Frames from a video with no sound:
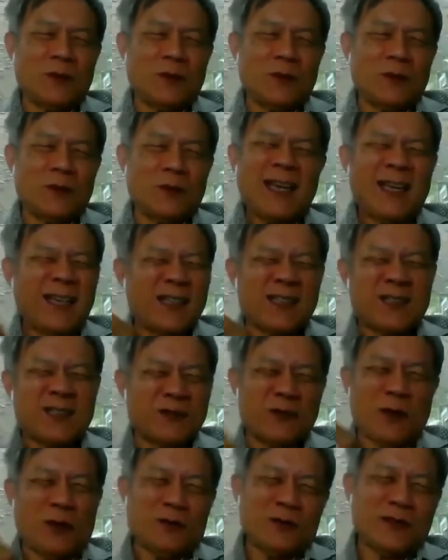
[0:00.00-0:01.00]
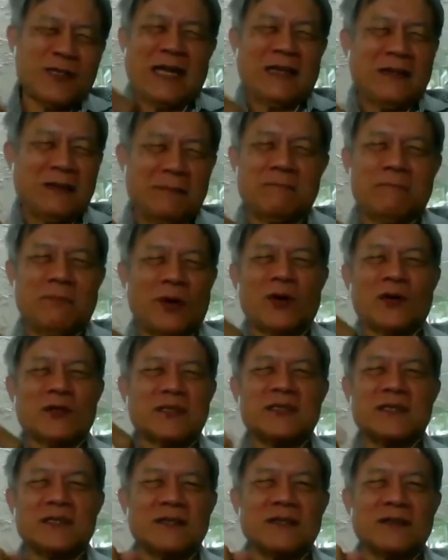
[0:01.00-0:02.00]
packing is not that
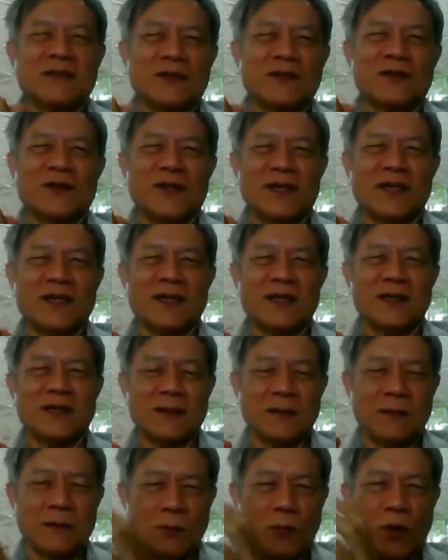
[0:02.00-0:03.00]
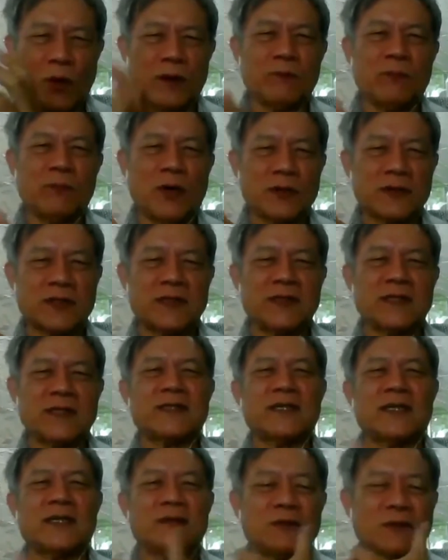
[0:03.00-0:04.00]
important. More important
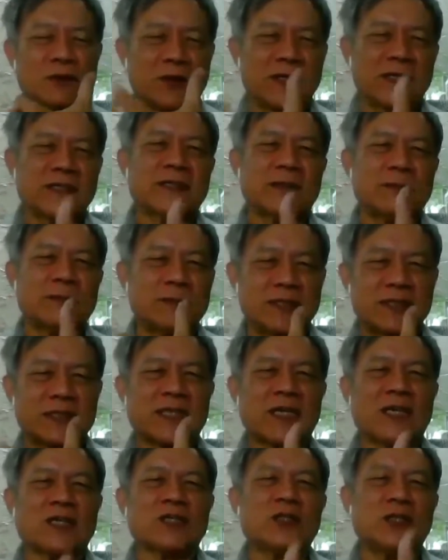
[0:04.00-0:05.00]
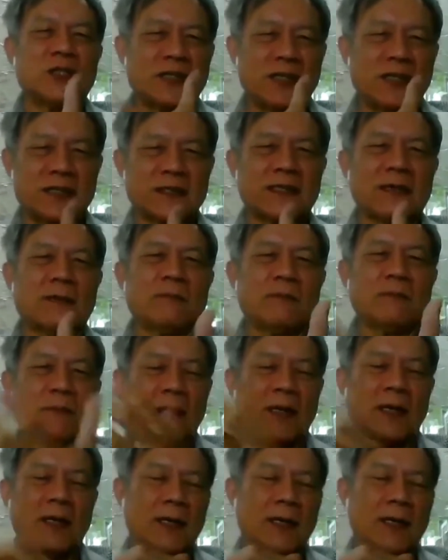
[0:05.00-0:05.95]
is that there's some discussion, there's some